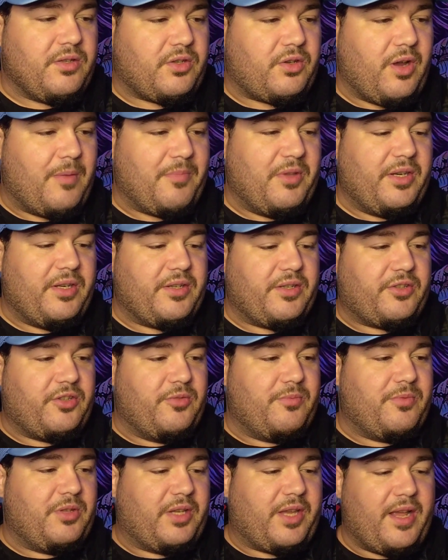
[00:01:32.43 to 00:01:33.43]
going to
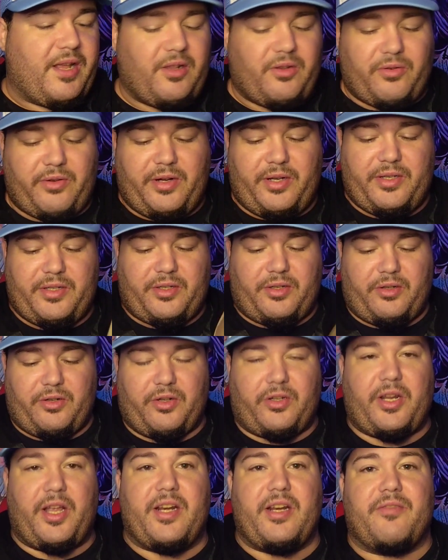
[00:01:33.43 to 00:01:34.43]
assume the calories
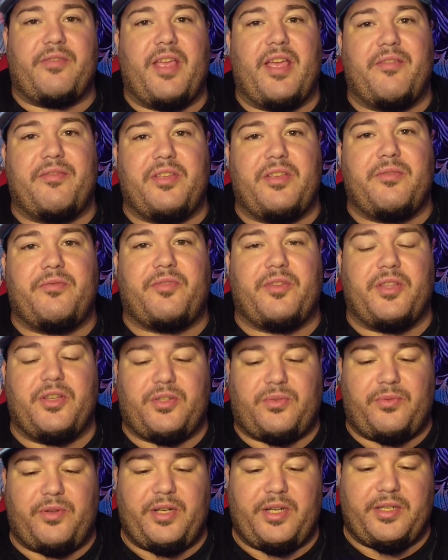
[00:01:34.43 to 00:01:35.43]
are kind of heavy for
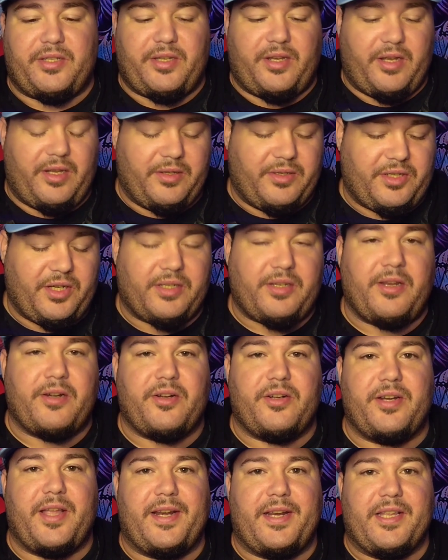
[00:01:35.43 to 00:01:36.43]
this one. It's
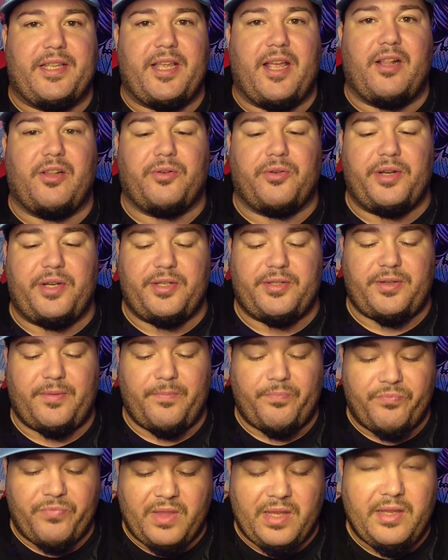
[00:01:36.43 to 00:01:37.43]
680 calories
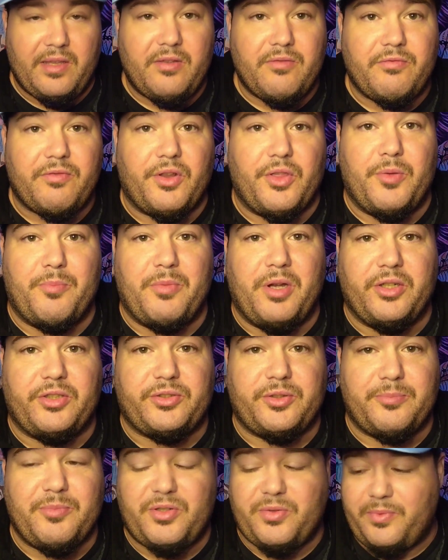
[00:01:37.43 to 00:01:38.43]
for the
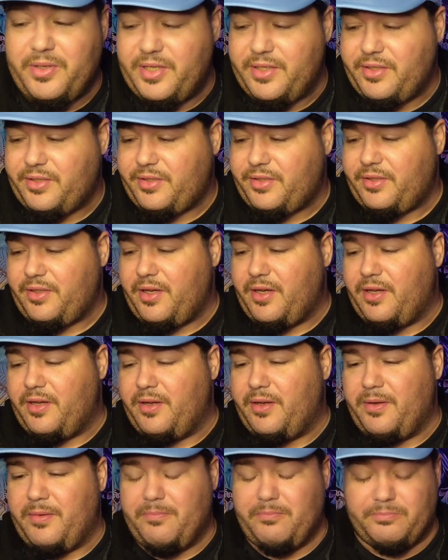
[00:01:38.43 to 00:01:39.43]
mushroom Swiss.
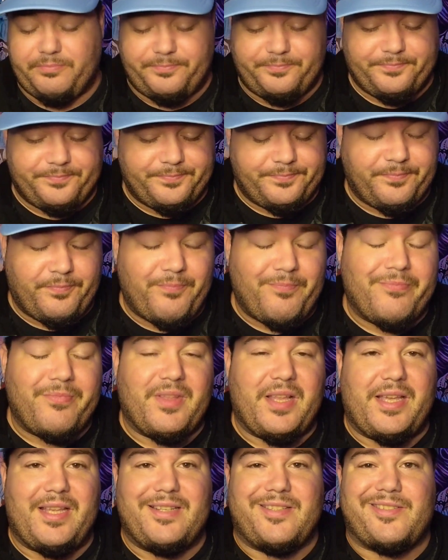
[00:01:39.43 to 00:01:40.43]

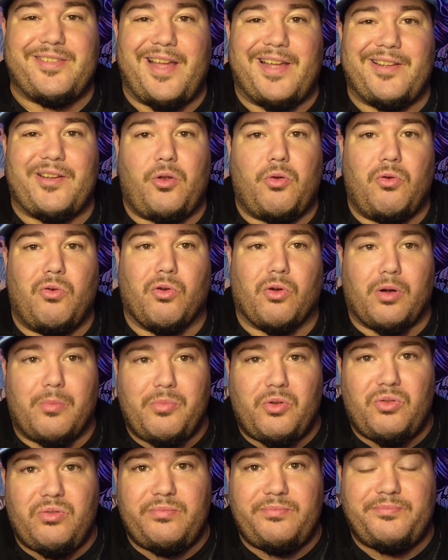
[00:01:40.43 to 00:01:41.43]
It's not
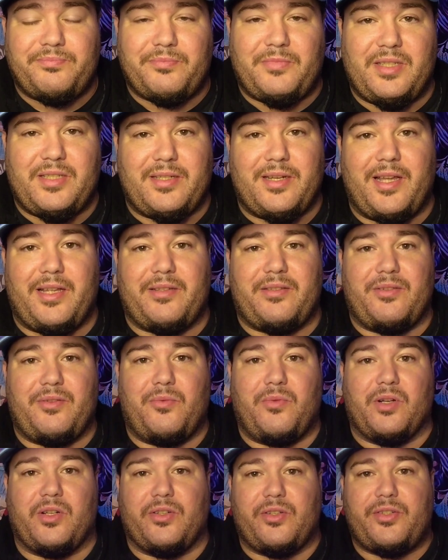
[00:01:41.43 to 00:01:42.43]
horrible. It's not the
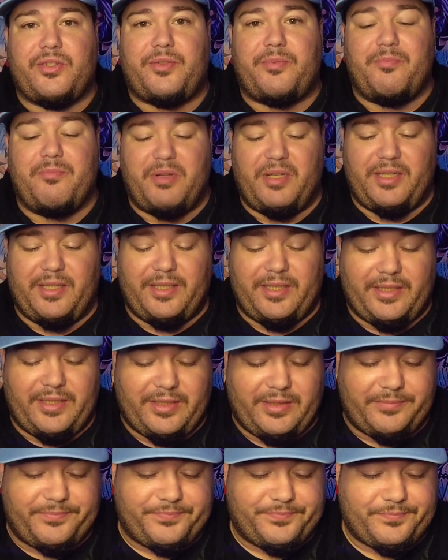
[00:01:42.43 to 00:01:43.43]
worst. But,
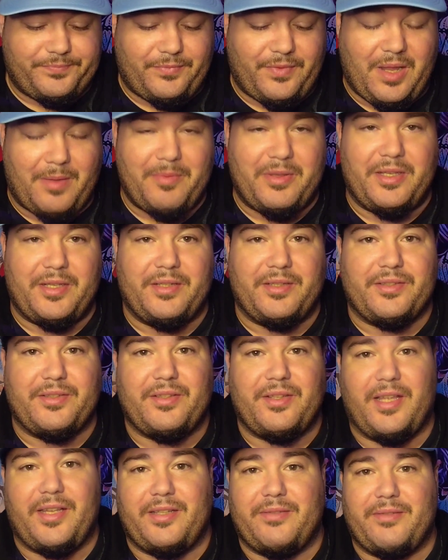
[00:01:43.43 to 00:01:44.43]
I mean,
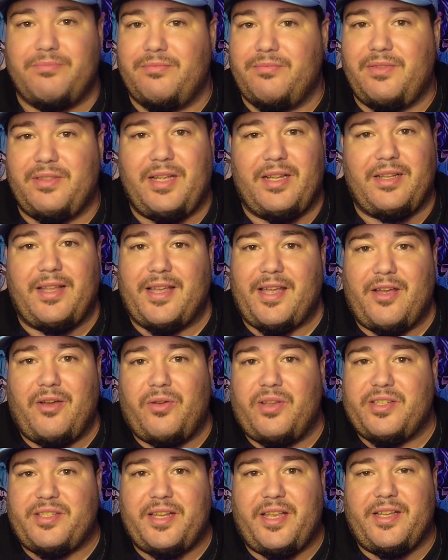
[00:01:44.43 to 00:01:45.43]
like I
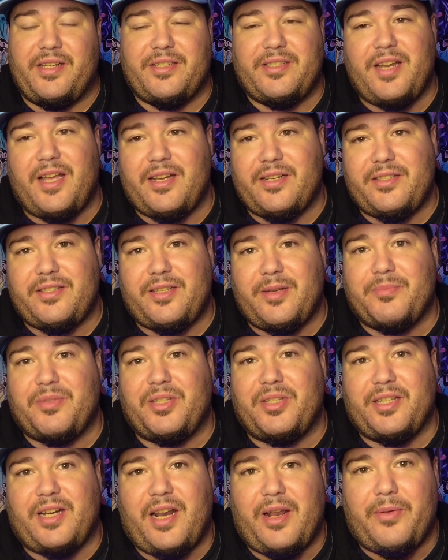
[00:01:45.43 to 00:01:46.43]
always say, it's not
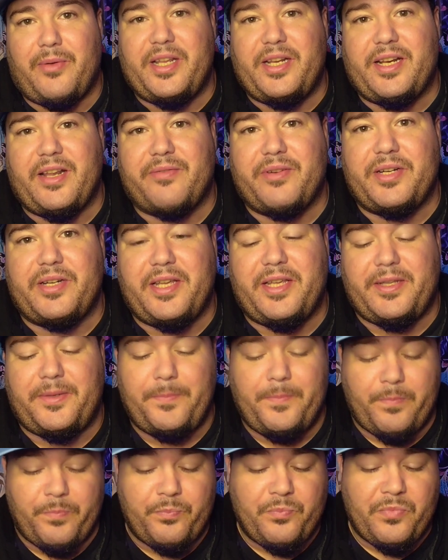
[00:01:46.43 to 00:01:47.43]
something that I would eat every day.